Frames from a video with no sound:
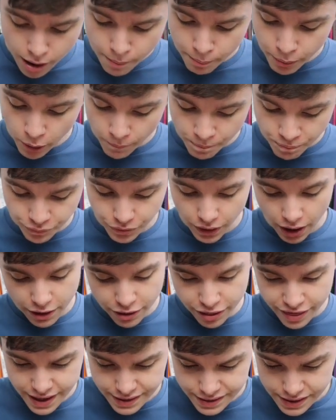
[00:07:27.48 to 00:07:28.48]
But
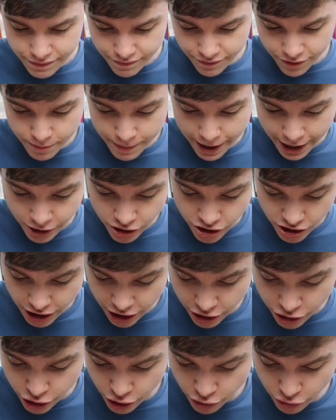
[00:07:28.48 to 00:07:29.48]
this information
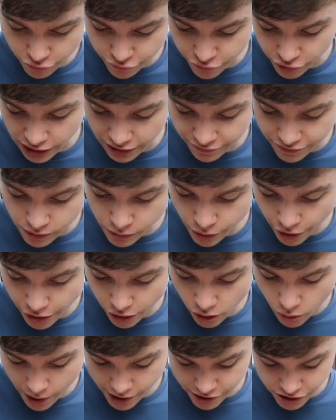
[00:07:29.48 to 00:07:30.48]
is useful if you've got
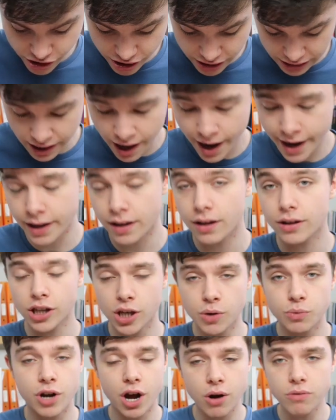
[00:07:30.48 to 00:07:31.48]
a question like,
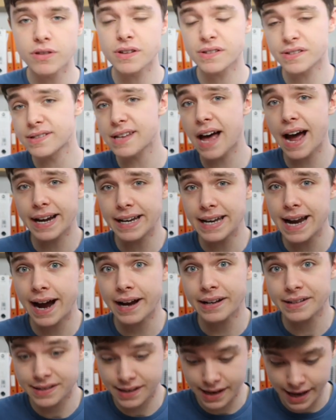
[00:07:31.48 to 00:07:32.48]
you know that sine
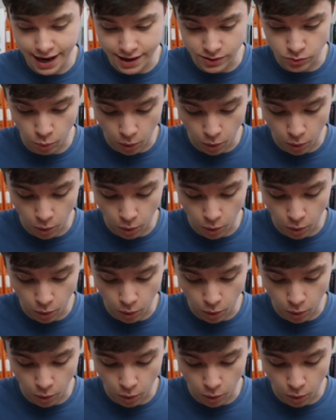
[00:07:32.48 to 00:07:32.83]
90 is